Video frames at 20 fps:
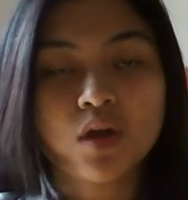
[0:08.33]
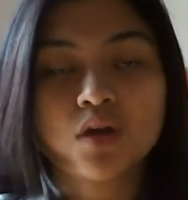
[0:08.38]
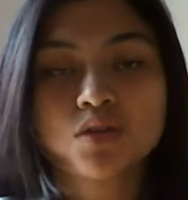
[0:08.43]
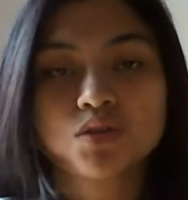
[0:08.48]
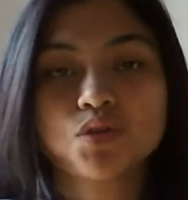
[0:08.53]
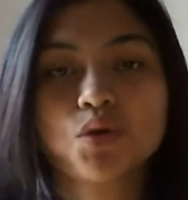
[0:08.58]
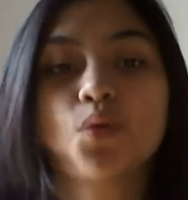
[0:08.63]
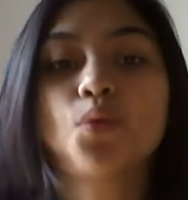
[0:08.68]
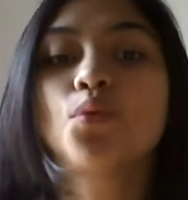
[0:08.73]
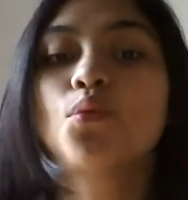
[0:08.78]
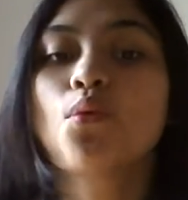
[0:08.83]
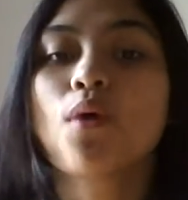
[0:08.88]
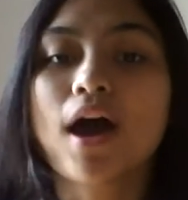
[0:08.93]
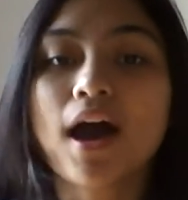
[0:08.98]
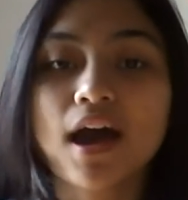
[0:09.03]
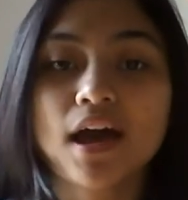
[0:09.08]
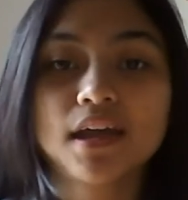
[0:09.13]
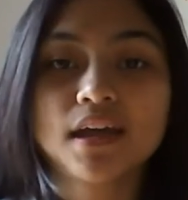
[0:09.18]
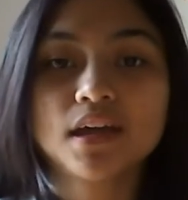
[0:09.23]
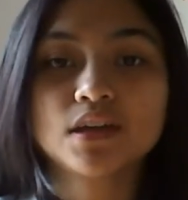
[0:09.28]
So
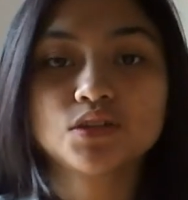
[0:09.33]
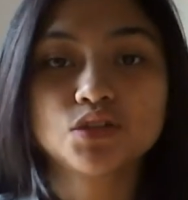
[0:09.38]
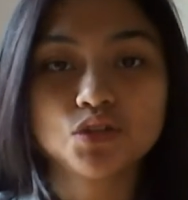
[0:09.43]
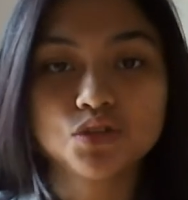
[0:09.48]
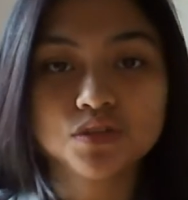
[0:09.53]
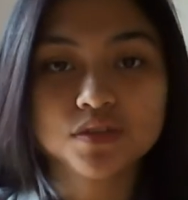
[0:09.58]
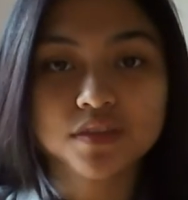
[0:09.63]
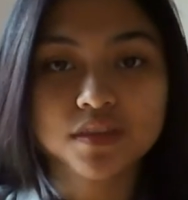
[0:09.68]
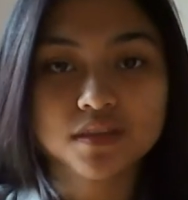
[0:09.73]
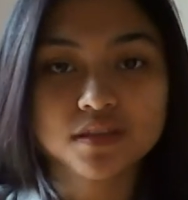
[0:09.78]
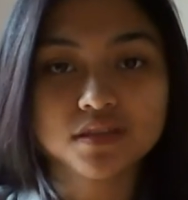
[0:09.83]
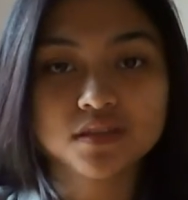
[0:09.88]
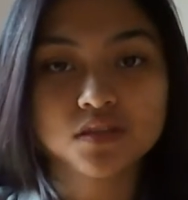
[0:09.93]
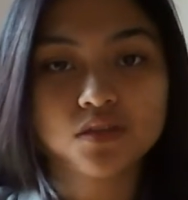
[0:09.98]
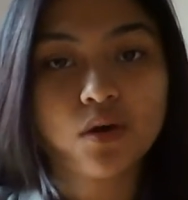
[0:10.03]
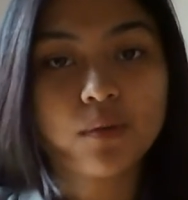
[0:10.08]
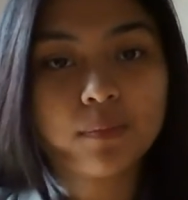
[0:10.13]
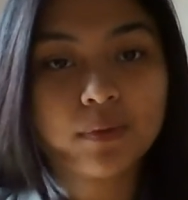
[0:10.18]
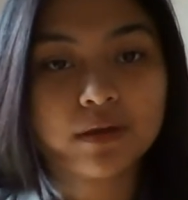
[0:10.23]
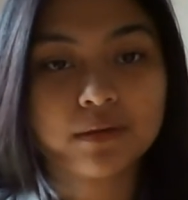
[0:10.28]
why I choose this
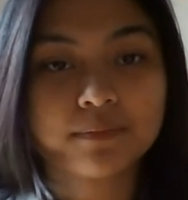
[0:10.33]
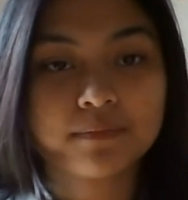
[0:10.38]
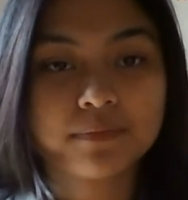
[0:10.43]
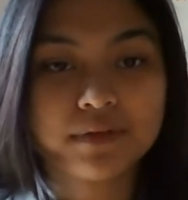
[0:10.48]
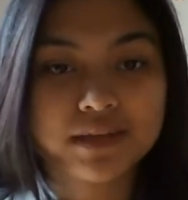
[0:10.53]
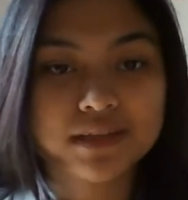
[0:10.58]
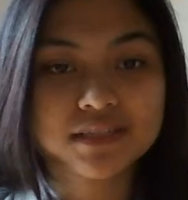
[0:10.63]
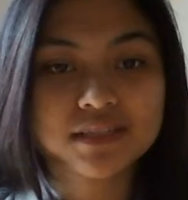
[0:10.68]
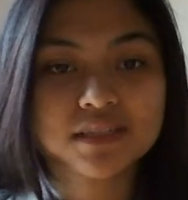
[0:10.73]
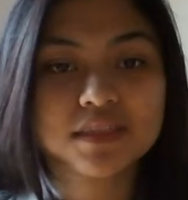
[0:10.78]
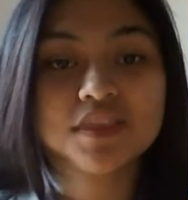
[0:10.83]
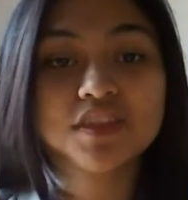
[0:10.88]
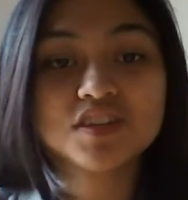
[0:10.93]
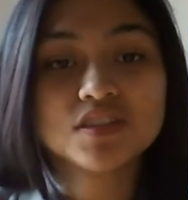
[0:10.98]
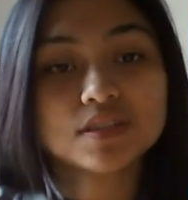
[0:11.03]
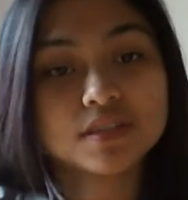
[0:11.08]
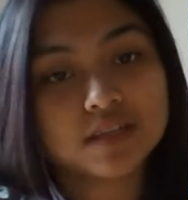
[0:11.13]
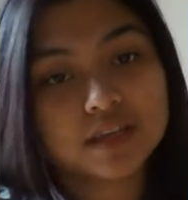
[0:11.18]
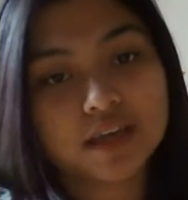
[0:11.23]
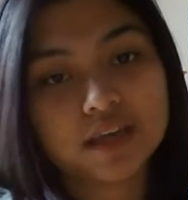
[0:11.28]
topic? Because
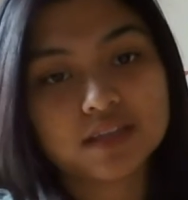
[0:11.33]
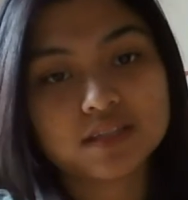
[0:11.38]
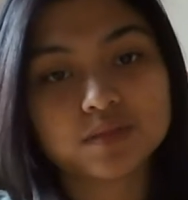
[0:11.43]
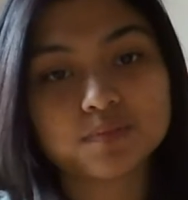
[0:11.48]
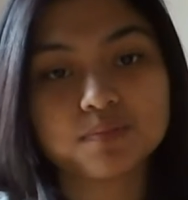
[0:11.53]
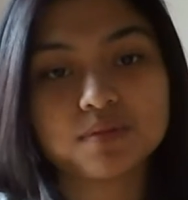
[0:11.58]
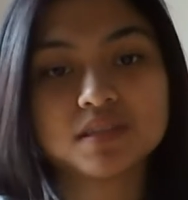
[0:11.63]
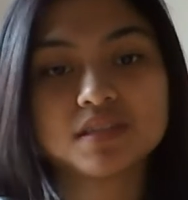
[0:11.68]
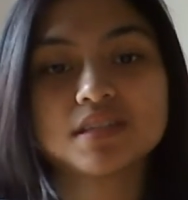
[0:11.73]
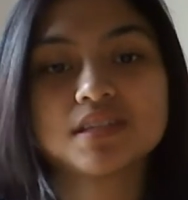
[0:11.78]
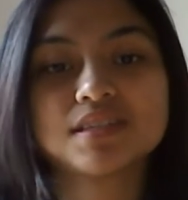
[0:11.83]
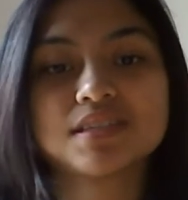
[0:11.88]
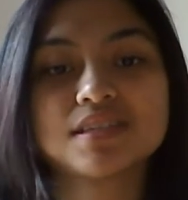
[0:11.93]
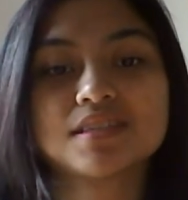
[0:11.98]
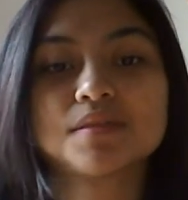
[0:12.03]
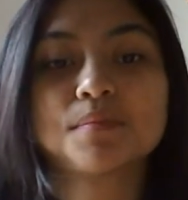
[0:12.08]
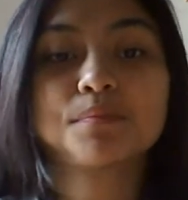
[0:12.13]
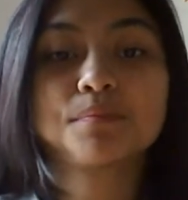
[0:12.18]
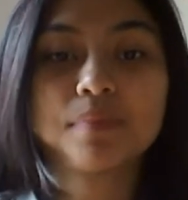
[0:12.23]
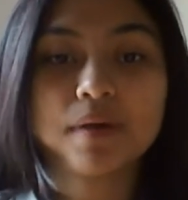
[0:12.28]
these days business is
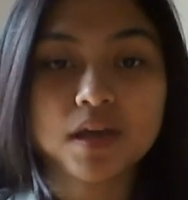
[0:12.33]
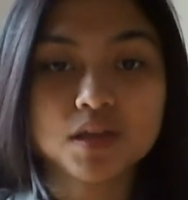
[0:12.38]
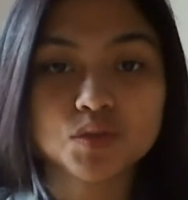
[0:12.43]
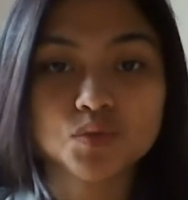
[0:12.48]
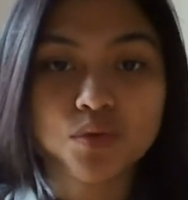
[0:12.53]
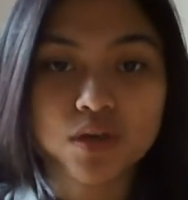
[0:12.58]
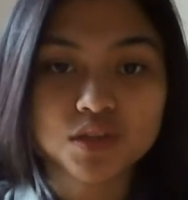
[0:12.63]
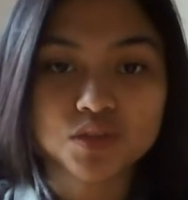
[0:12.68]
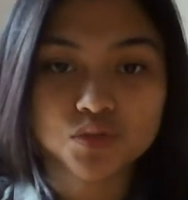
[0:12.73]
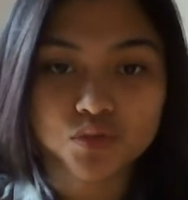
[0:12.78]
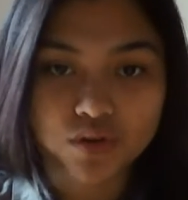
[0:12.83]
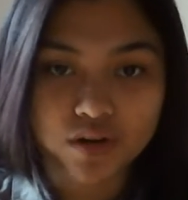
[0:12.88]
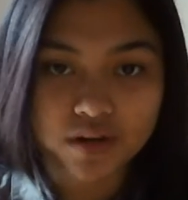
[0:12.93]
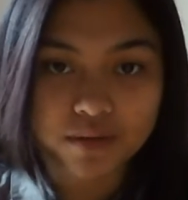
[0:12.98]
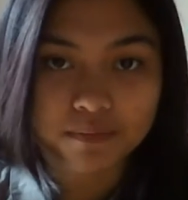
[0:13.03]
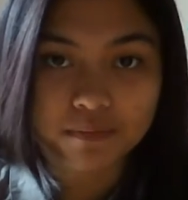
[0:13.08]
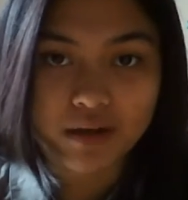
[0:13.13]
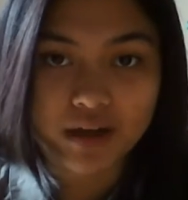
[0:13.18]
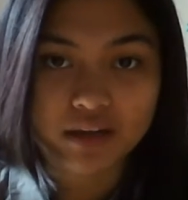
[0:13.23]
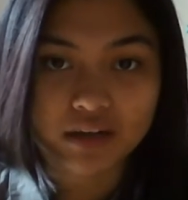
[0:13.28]
the best way to
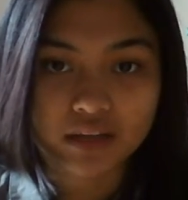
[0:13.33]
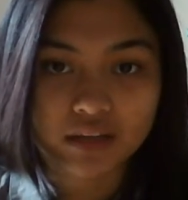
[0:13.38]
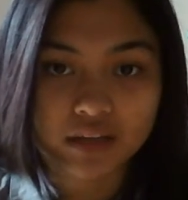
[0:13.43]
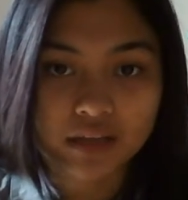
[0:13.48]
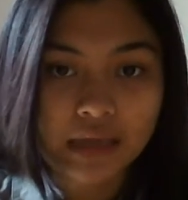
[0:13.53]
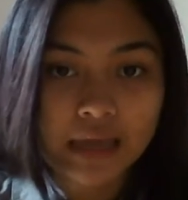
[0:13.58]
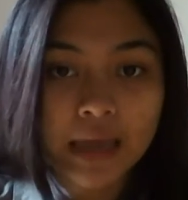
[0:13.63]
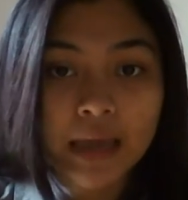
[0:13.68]
earn money.